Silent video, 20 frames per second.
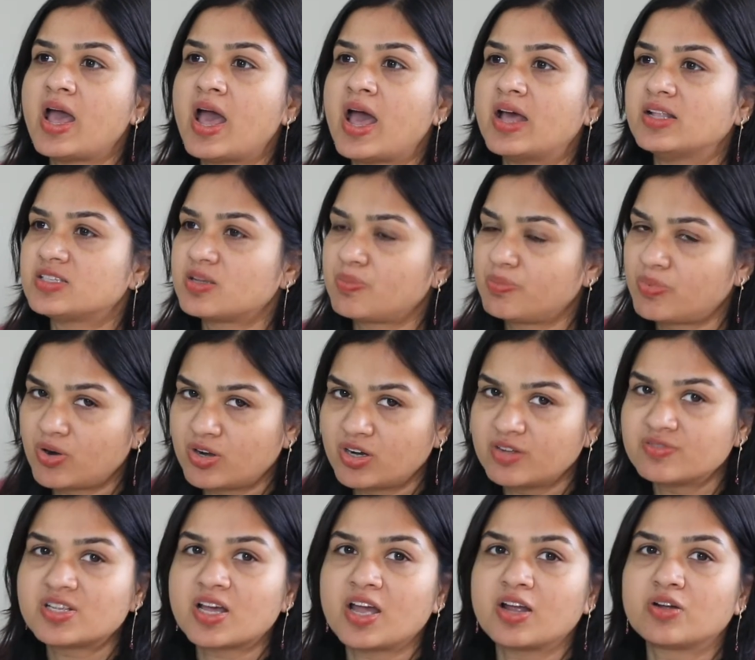And
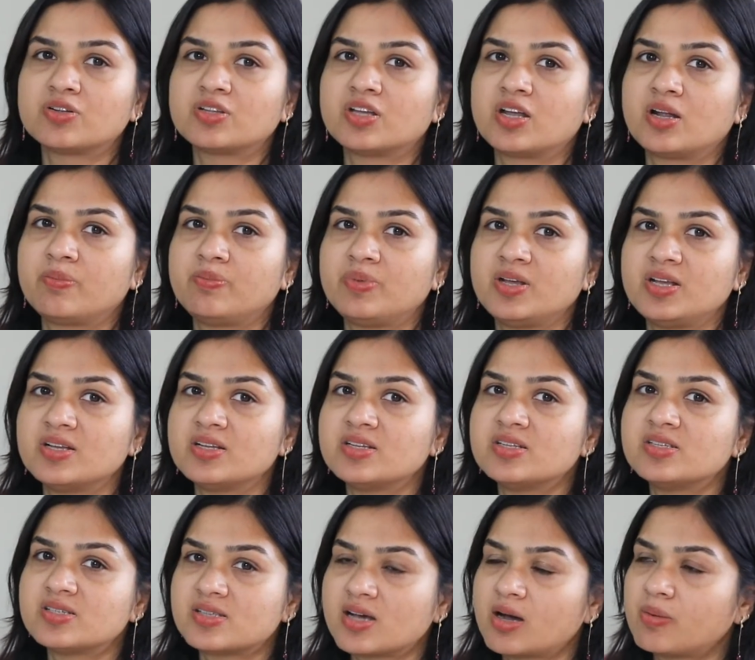supportive psychotherapy
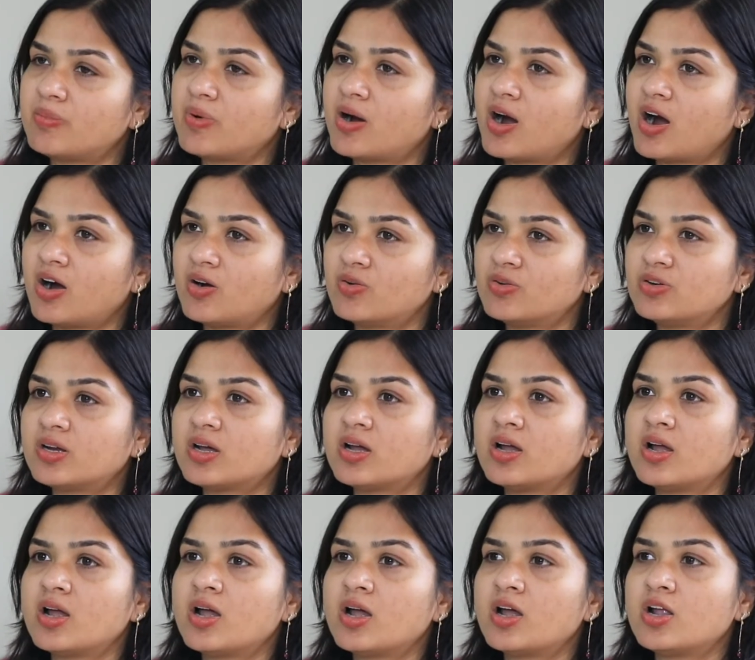is about
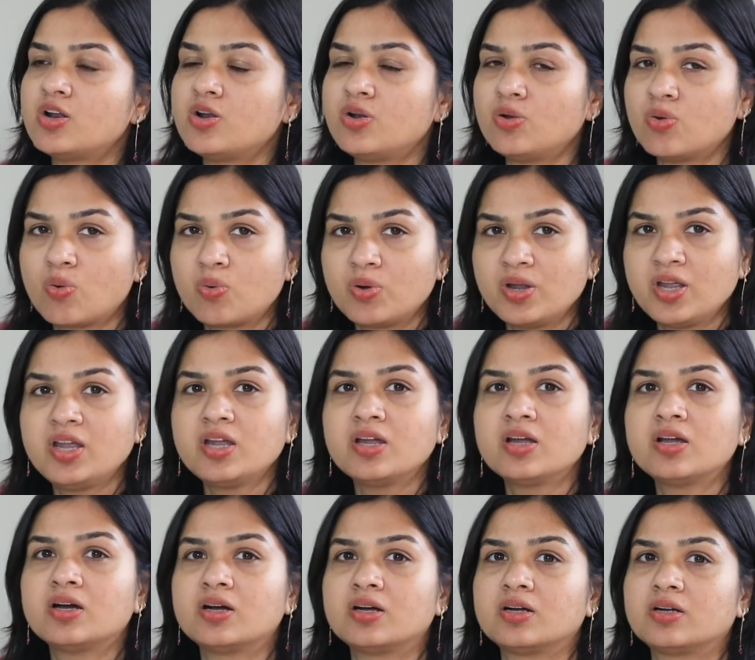
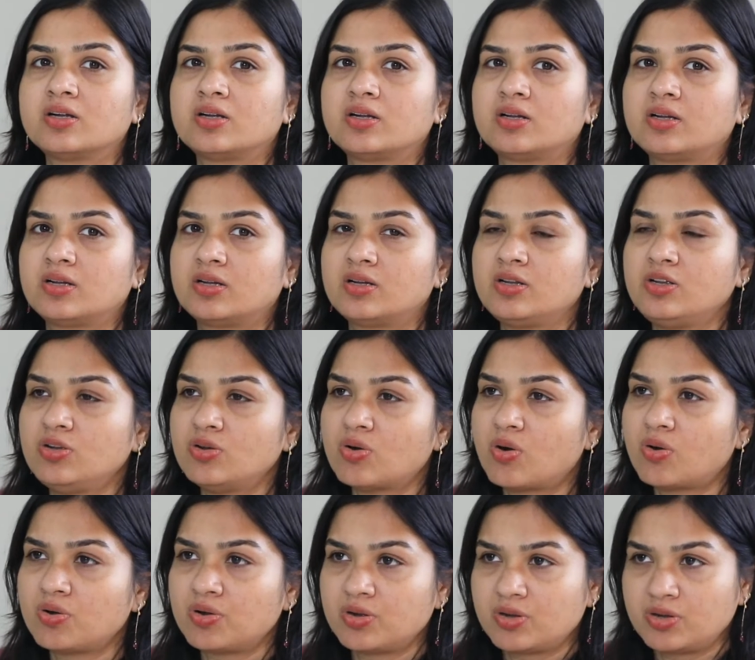knowing
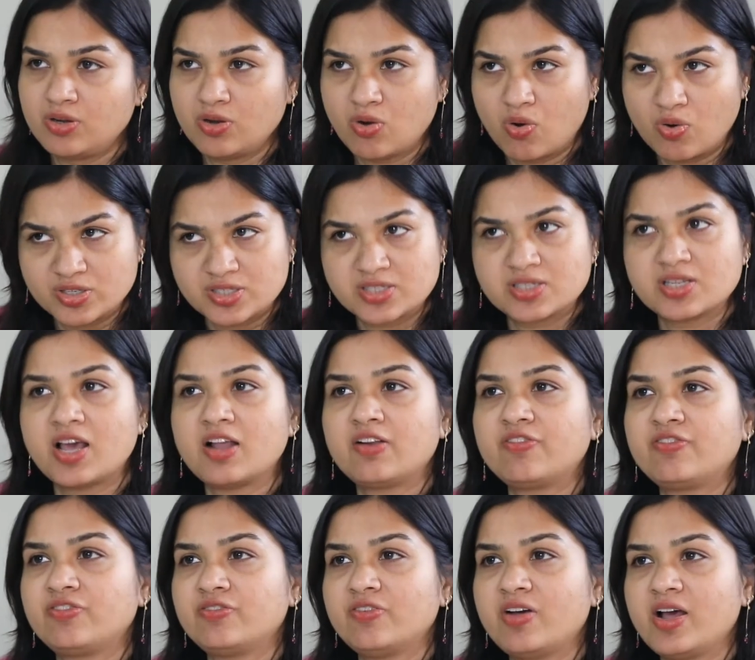
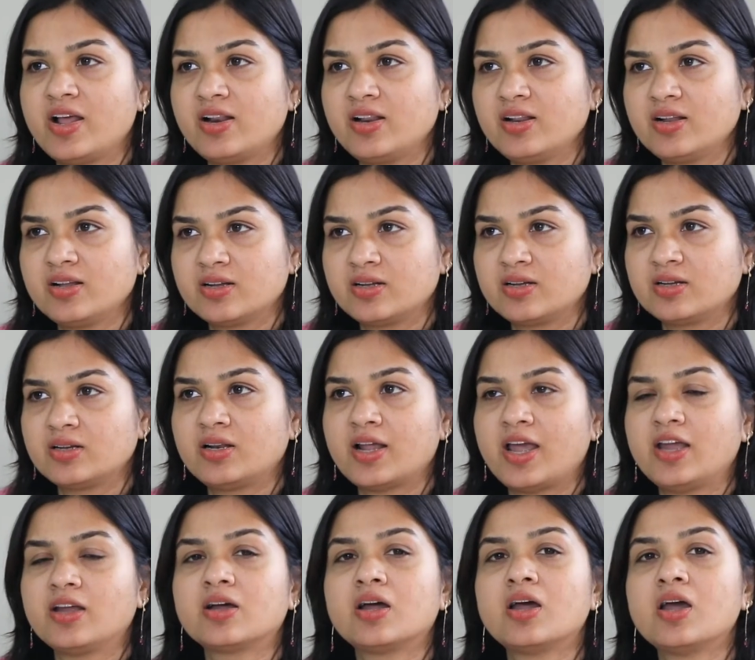yourself well.
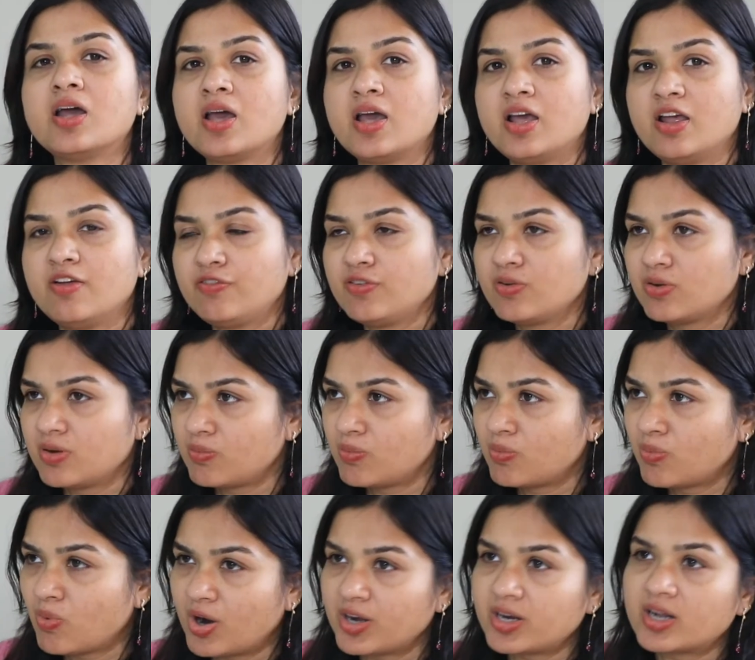Like,
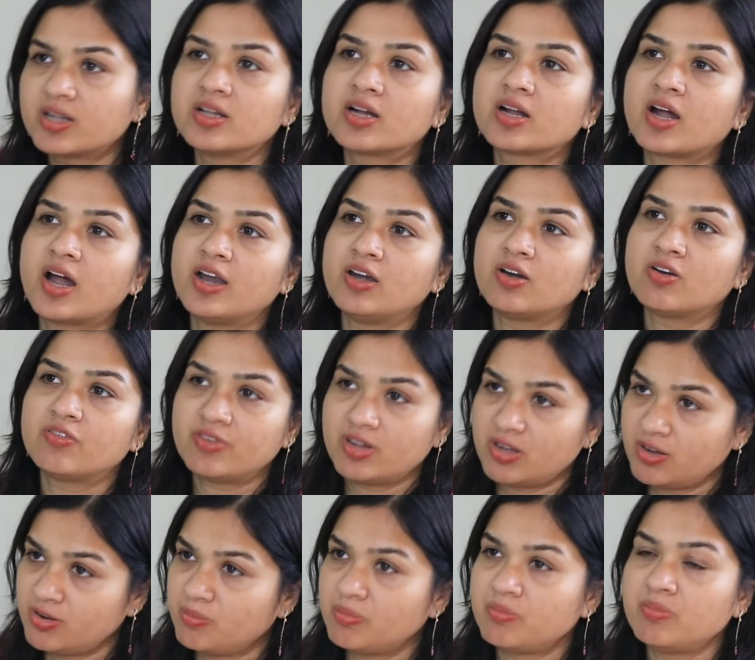what are the kind of,
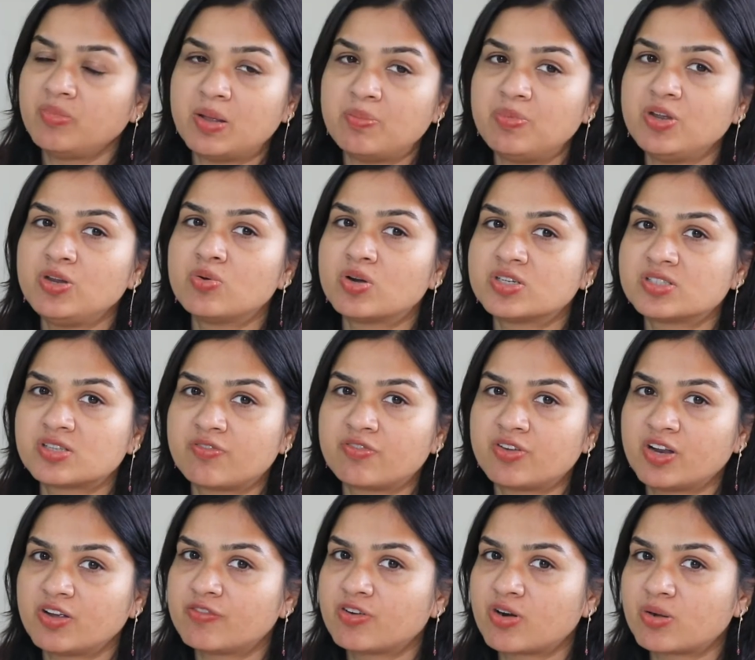maybe you are
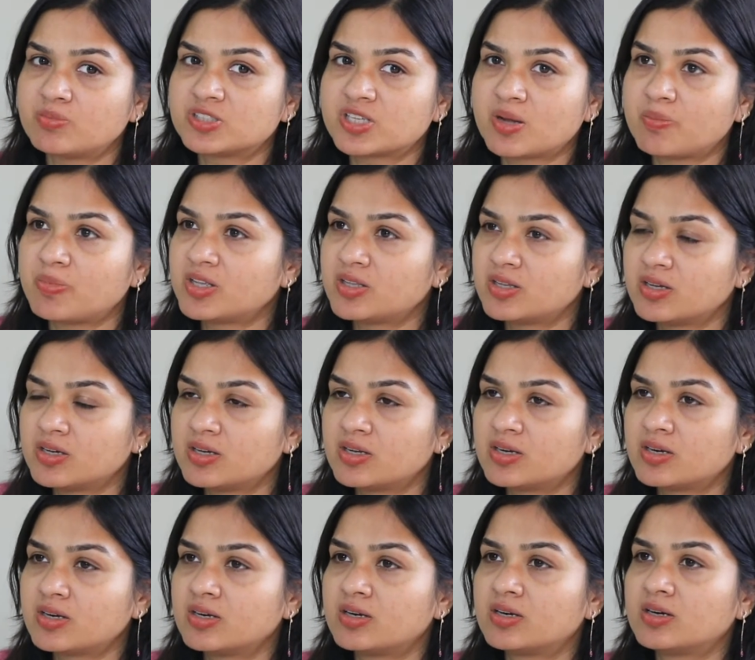suffering from some other